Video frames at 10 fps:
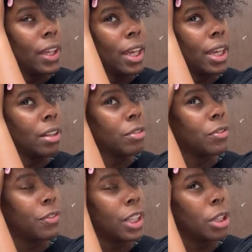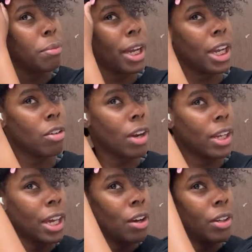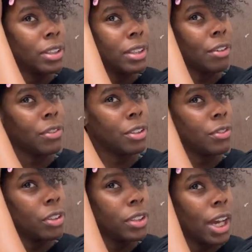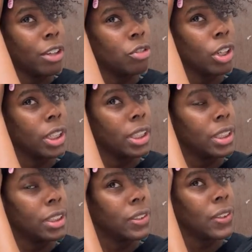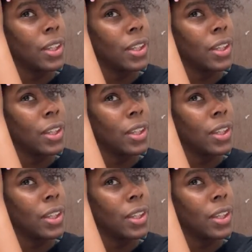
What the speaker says: And feeling my hair right now, it definitely feels hydrated.